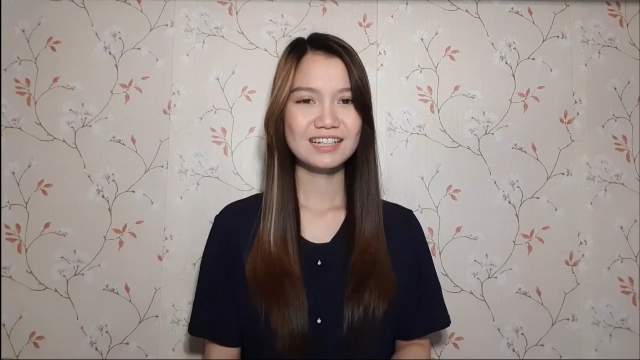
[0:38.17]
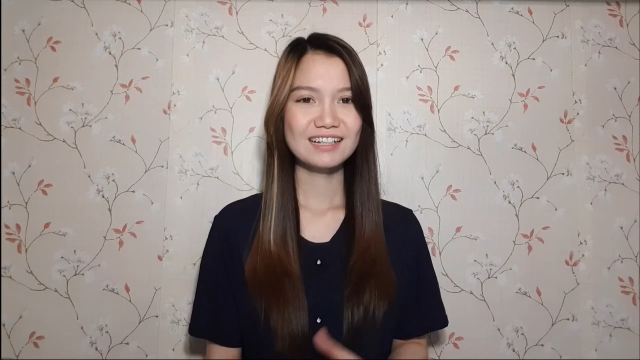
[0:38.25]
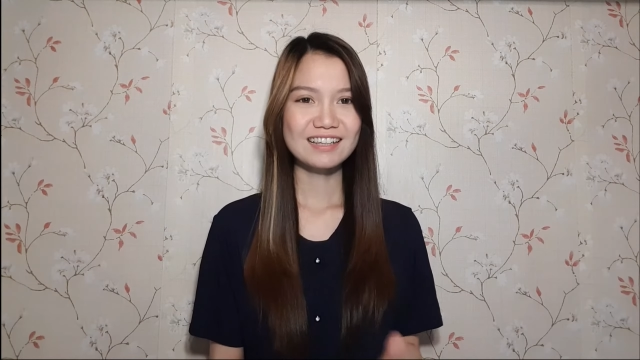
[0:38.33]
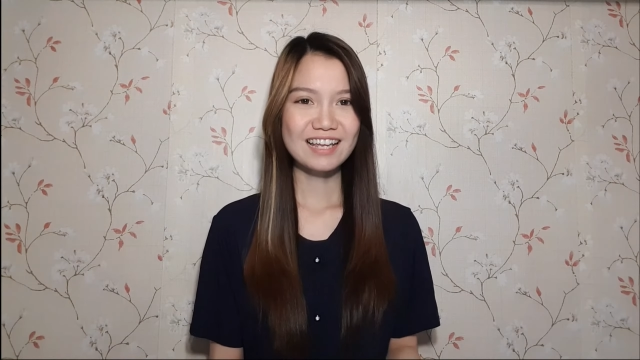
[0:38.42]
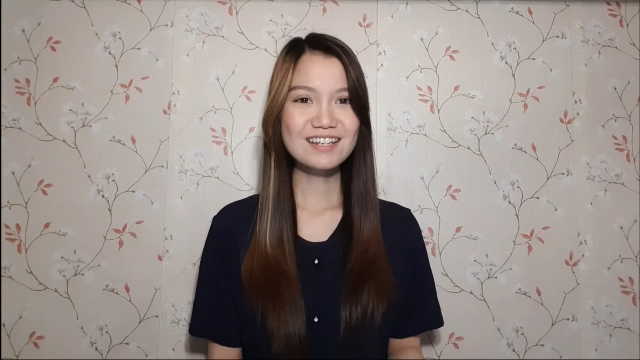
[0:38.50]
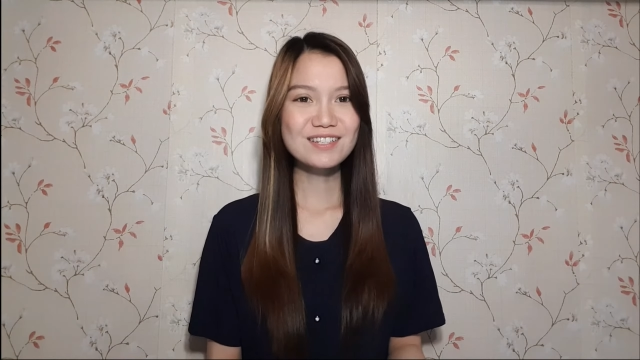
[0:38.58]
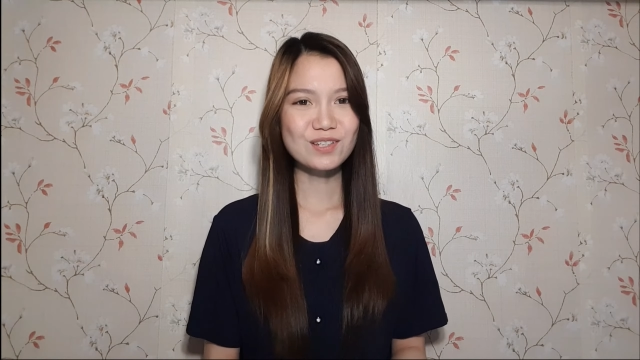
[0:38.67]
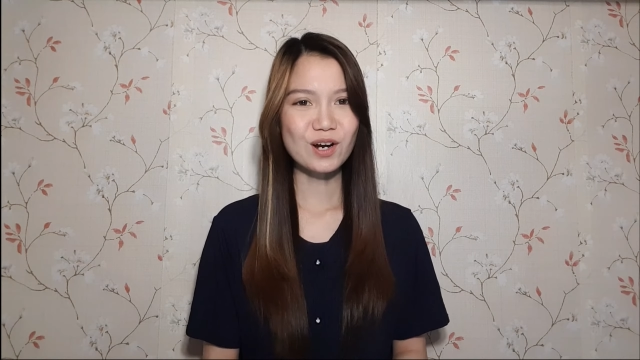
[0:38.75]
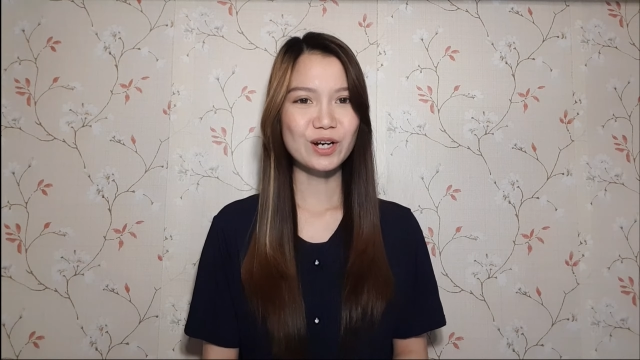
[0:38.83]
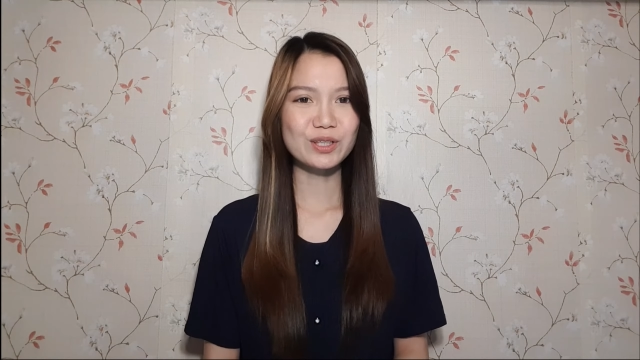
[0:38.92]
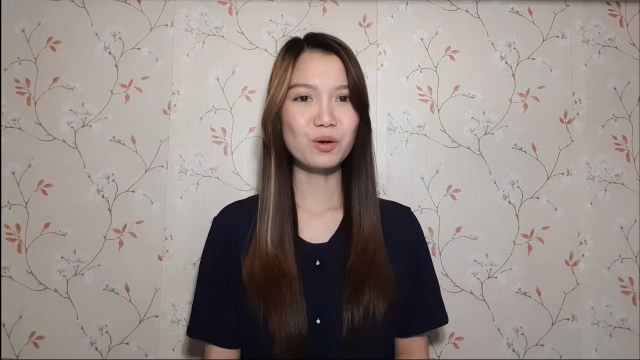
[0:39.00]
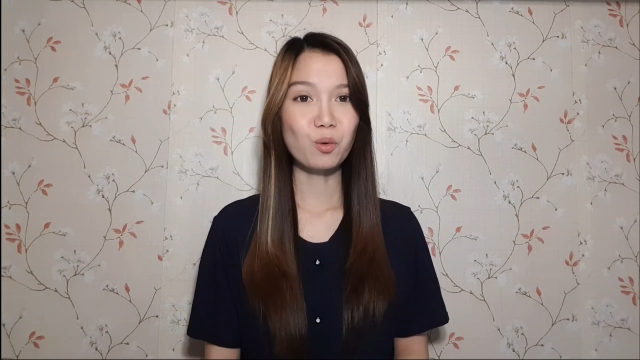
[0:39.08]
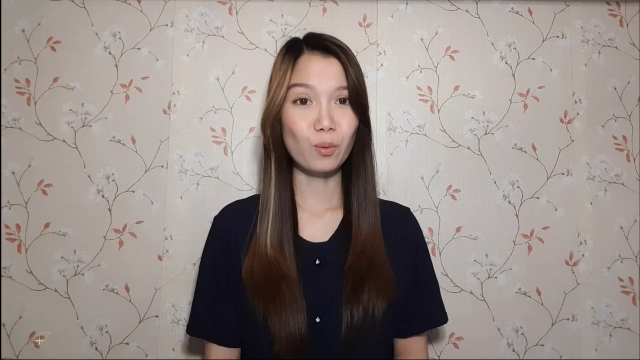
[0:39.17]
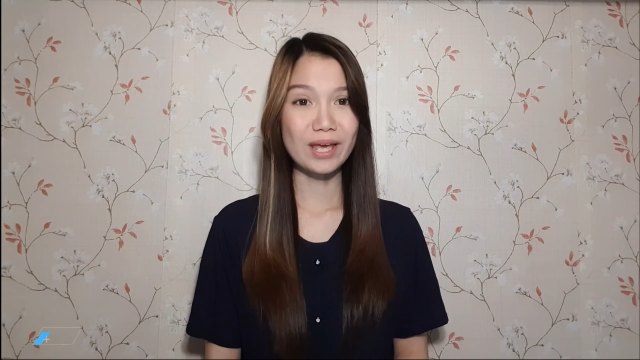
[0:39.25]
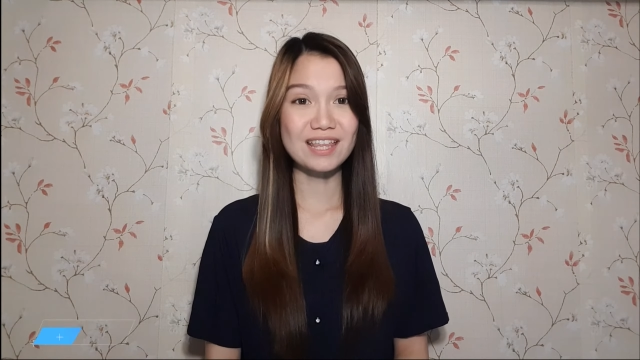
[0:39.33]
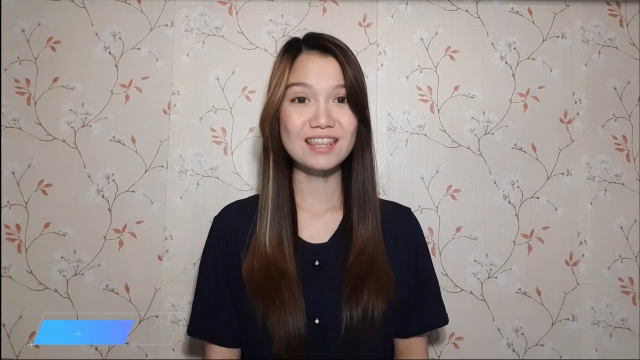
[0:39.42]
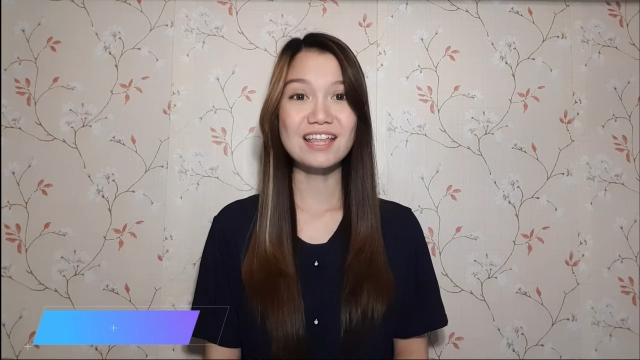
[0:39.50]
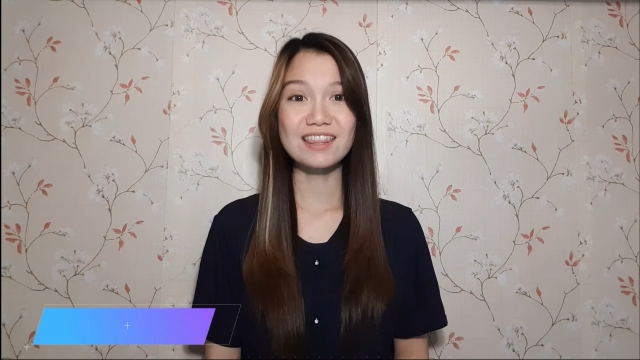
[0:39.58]
Let us start
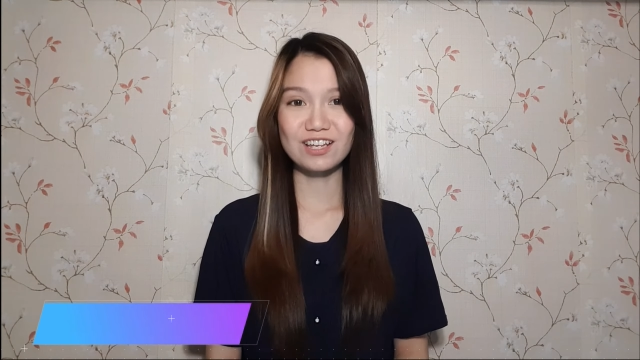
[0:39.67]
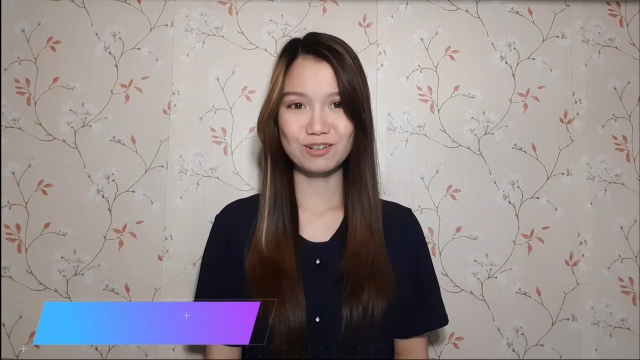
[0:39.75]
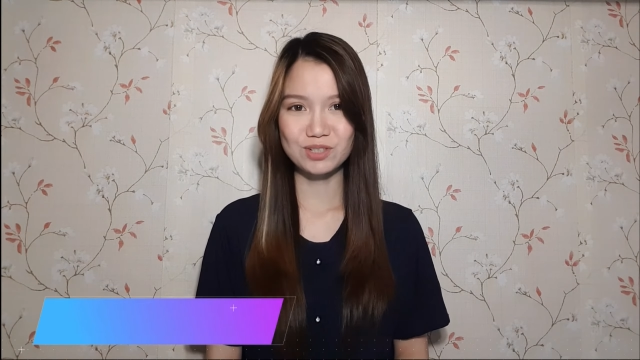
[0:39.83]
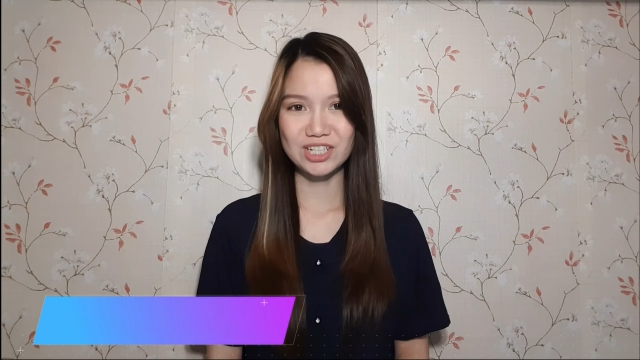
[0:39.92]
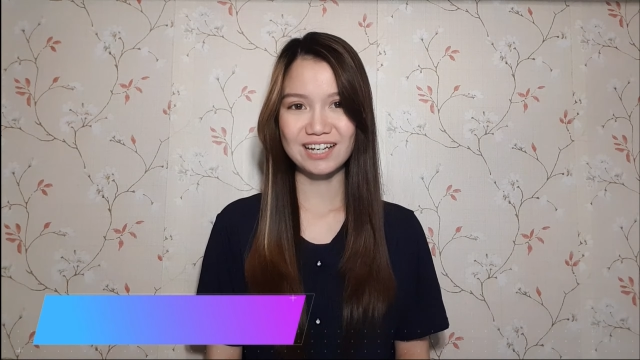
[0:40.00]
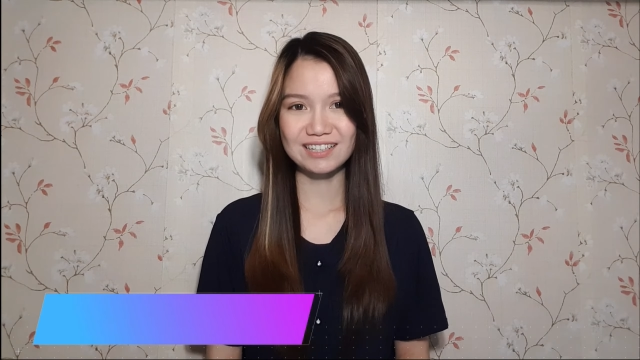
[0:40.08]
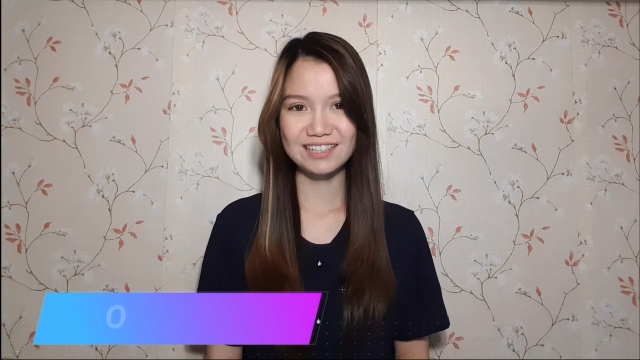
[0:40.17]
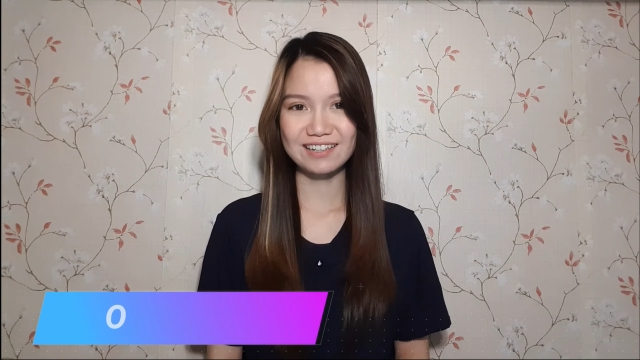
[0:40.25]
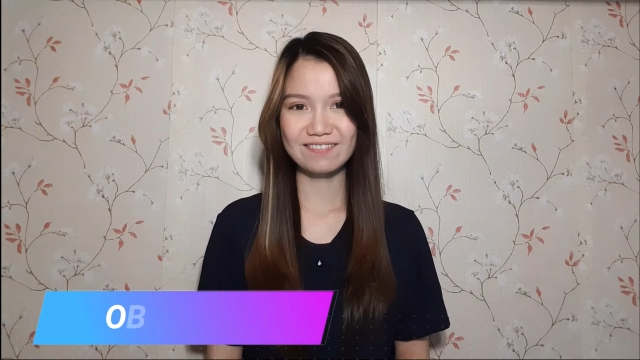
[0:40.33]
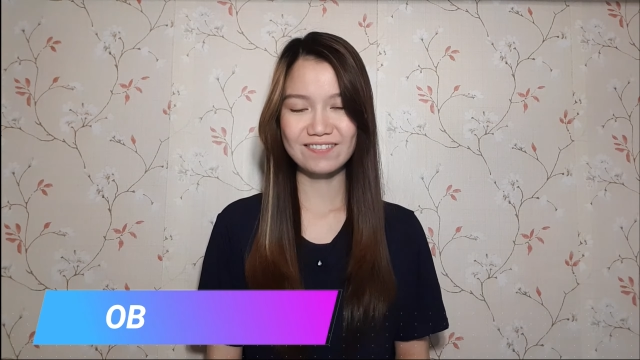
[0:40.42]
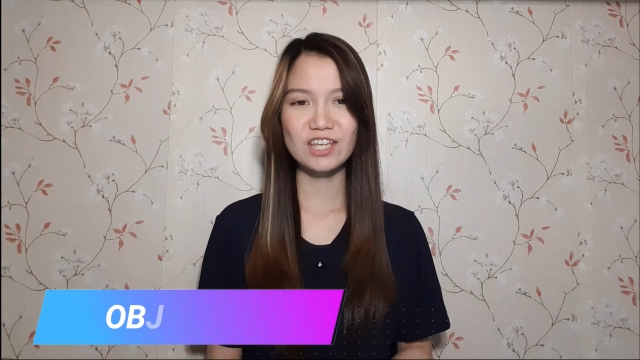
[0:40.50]
with the objective.